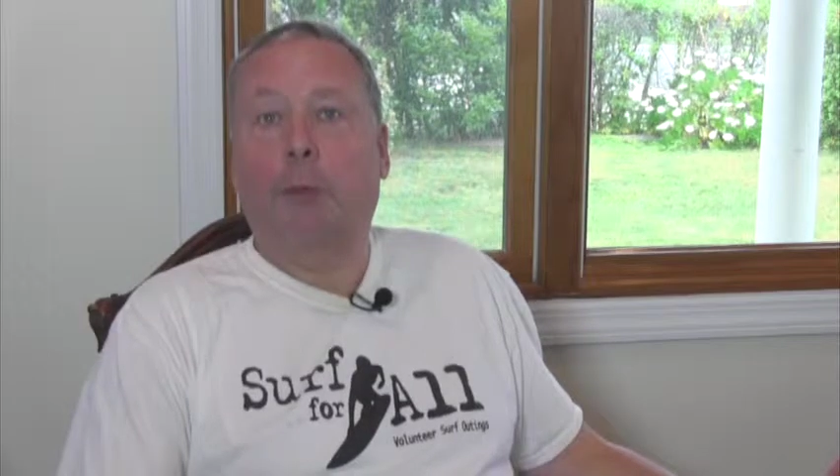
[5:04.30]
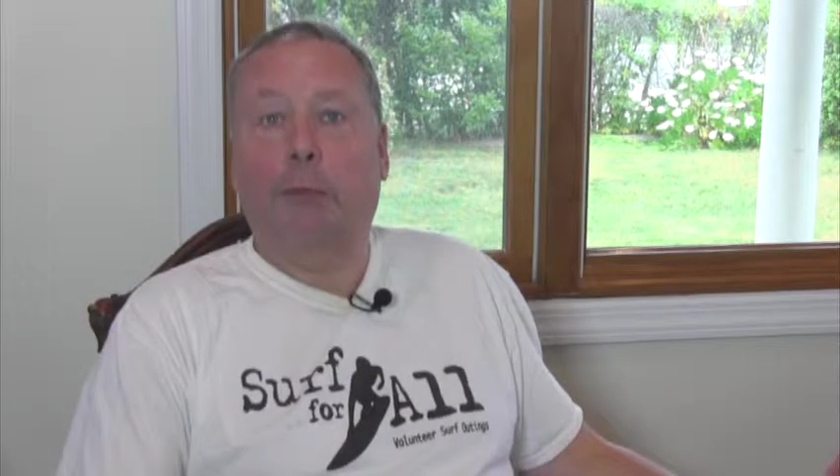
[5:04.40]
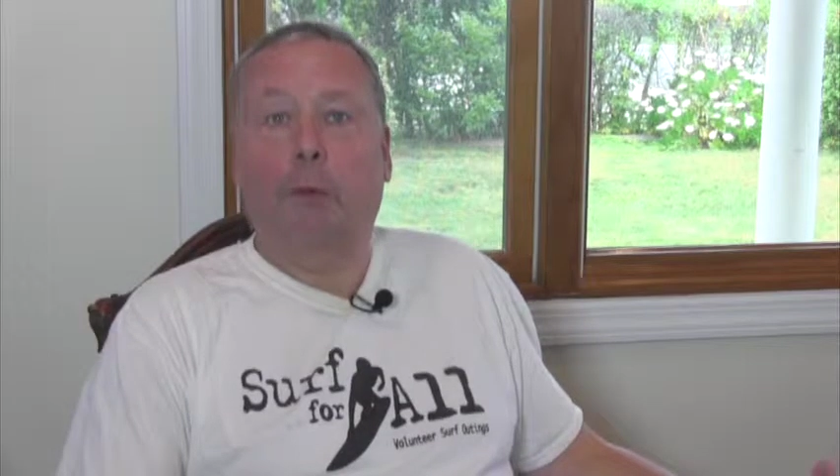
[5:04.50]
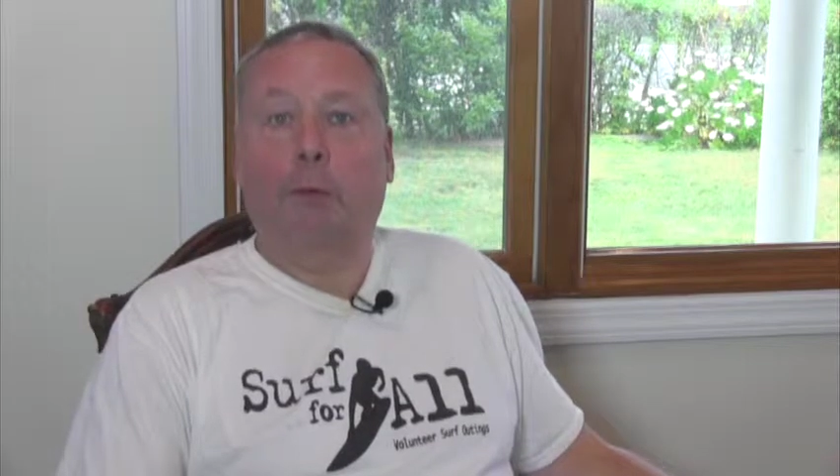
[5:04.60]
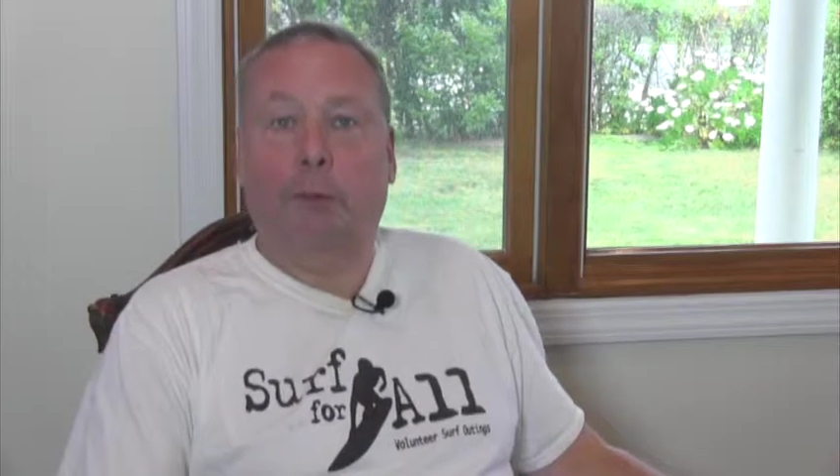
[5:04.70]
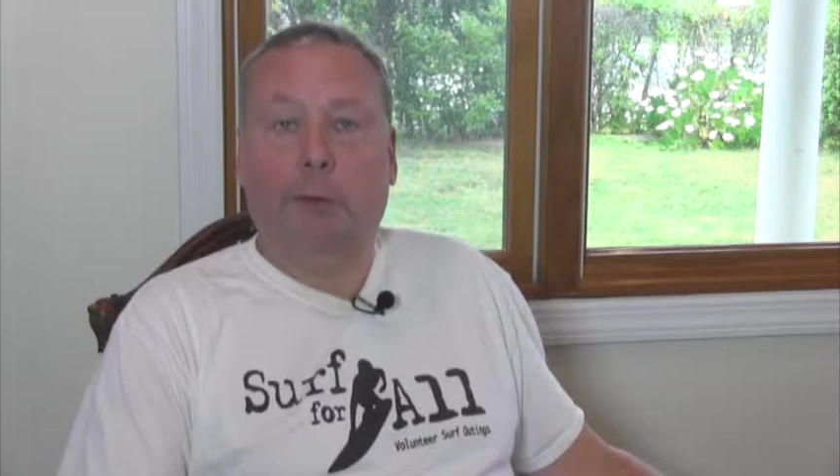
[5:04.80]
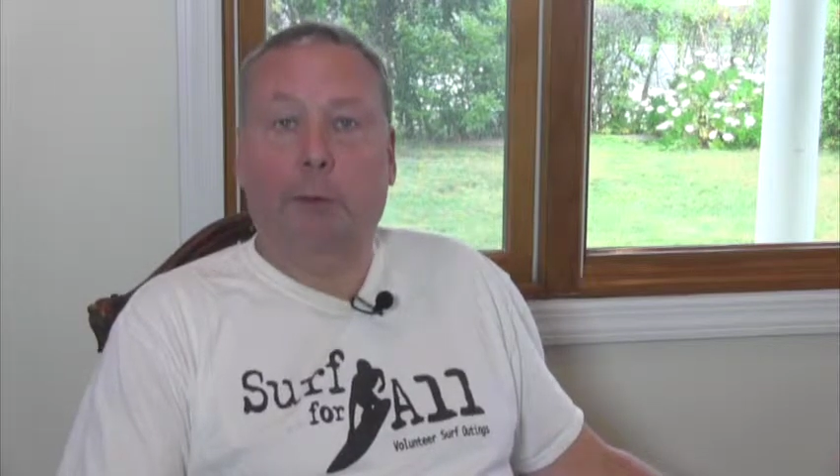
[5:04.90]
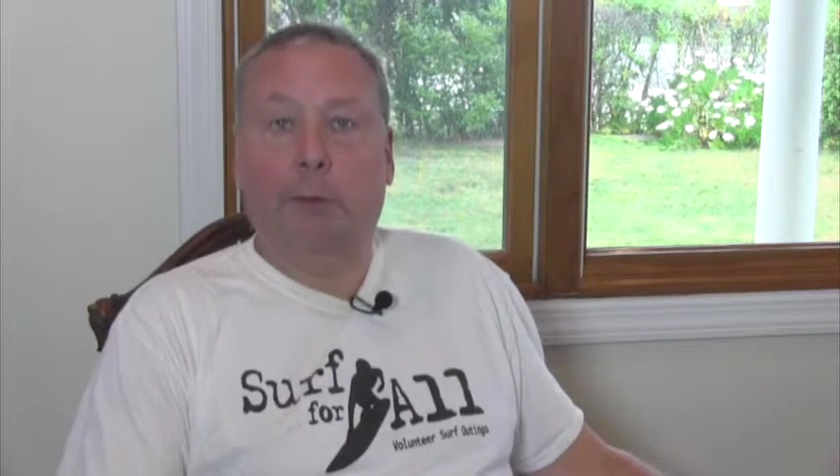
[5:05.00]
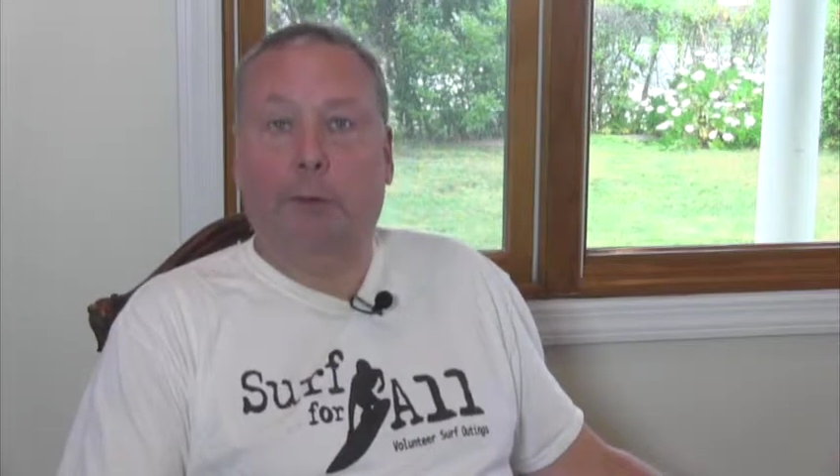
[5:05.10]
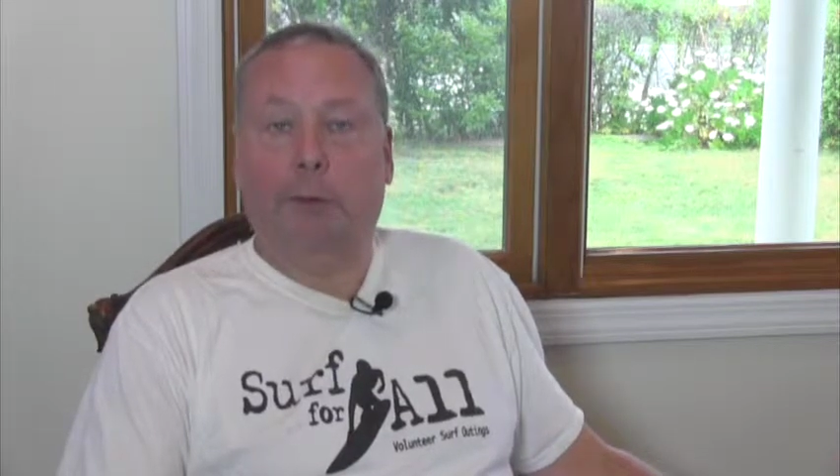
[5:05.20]
of money, local
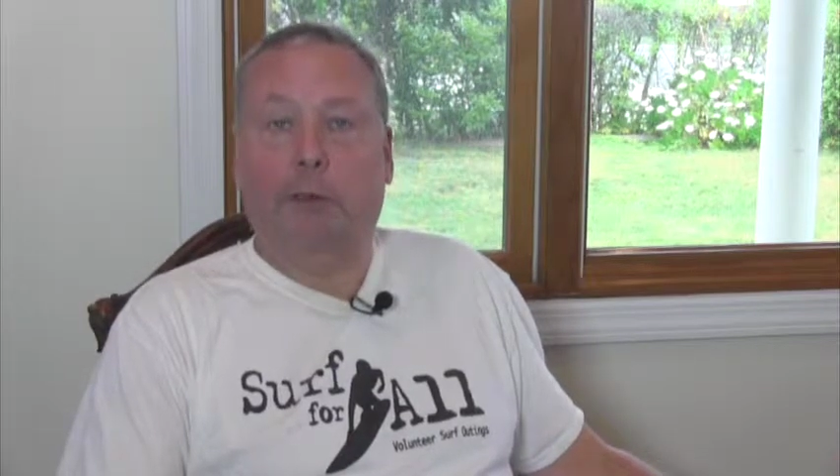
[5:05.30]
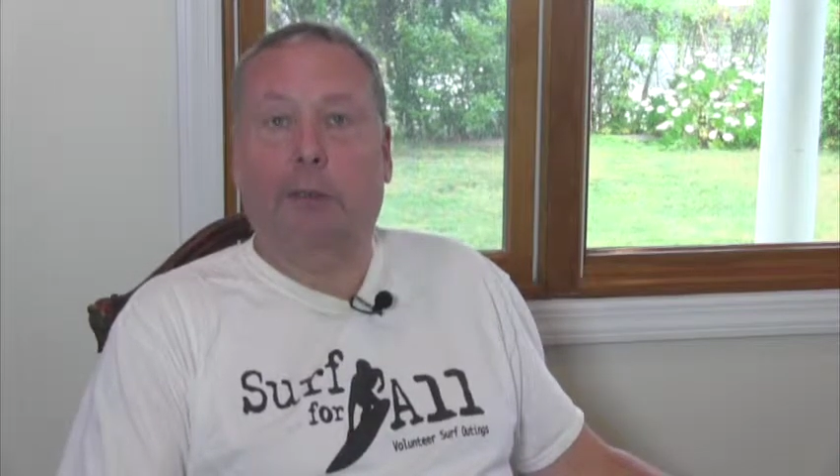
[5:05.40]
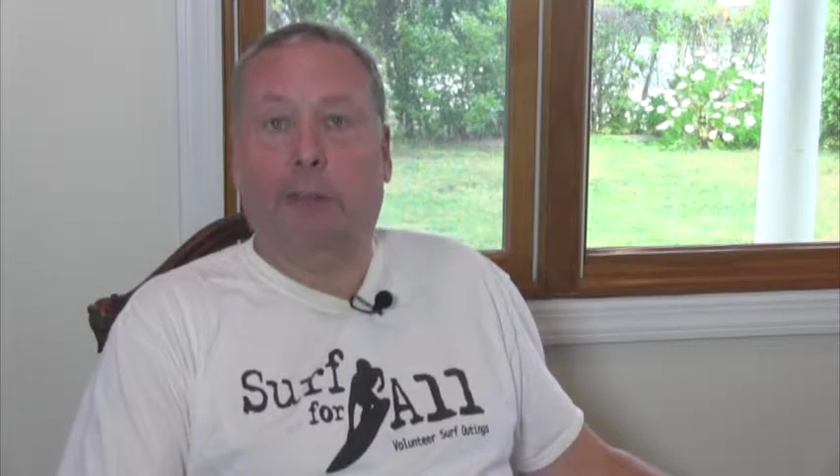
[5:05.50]
school districts,